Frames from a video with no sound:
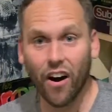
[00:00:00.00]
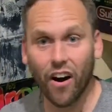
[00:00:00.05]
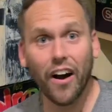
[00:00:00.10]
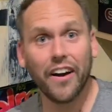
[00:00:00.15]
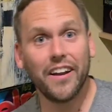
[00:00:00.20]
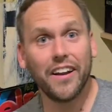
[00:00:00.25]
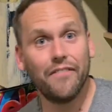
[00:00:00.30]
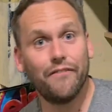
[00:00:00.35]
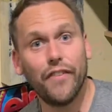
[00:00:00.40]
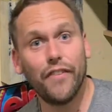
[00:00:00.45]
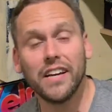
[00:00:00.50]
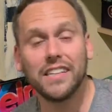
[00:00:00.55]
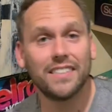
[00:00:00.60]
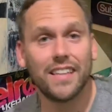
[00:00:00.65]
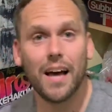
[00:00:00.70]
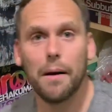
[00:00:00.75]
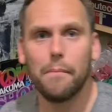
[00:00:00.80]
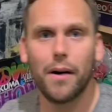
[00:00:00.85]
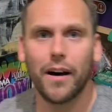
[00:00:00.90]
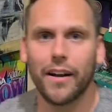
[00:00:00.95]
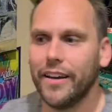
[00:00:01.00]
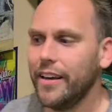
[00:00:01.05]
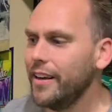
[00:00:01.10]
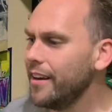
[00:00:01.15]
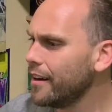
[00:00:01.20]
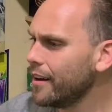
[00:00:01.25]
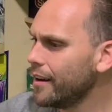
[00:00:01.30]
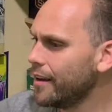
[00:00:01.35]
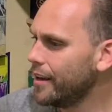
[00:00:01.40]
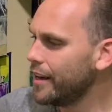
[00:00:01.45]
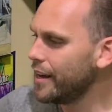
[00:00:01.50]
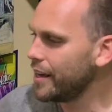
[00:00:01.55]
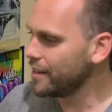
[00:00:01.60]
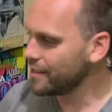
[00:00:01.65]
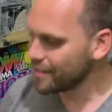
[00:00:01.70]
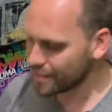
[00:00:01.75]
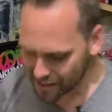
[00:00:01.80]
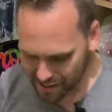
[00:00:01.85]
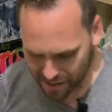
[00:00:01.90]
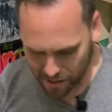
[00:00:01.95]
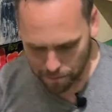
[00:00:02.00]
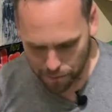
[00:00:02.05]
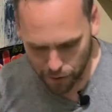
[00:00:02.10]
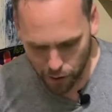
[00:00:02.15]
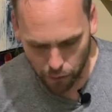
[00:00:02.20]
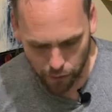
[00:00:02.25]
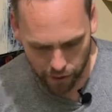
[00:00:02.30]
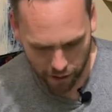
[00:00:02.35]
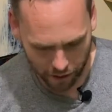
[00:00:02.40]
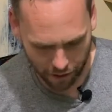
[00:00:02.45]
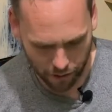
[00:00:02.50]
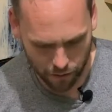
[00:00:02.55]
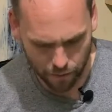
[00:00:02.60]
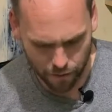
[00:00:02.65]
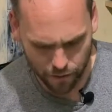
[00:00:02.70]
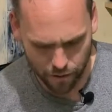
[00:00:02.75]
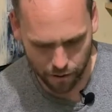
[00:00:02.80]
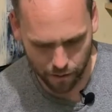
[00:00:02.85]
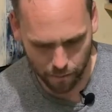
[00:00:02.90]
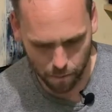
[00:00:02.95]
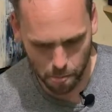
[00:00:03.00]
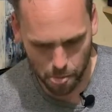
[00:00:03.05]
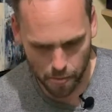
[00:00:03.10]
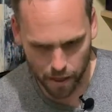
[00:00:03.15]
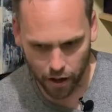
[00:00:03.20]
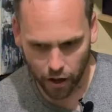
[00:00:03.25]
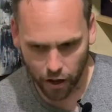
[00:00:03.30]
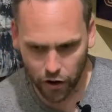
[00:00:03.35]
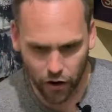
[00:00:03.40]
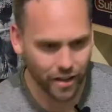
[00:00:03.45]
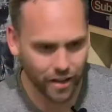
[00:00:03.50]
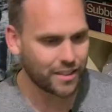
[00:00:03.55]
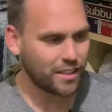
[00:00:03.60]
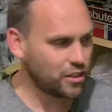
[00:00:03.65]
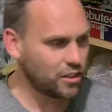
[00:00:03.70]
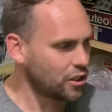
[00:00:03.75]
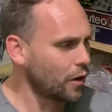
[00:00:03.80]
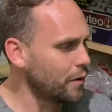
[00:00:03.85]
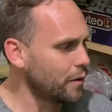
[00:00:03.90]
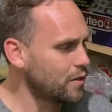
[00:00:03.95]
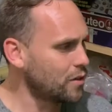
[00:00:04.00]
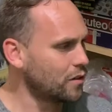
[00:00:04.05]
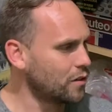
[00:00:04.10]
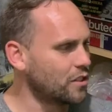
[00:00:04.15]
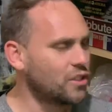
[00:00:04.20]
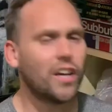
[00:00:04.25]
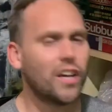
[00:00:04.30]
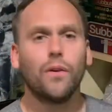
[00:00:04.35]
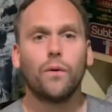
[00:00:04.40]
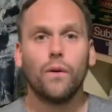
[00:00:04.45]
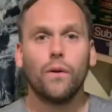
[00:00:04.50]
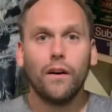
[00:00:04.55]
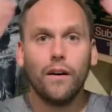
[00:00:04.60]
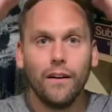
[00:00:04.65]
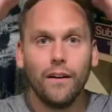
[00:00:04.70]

I could invest that money into Subbuteo, and I could then show it to you on the channel.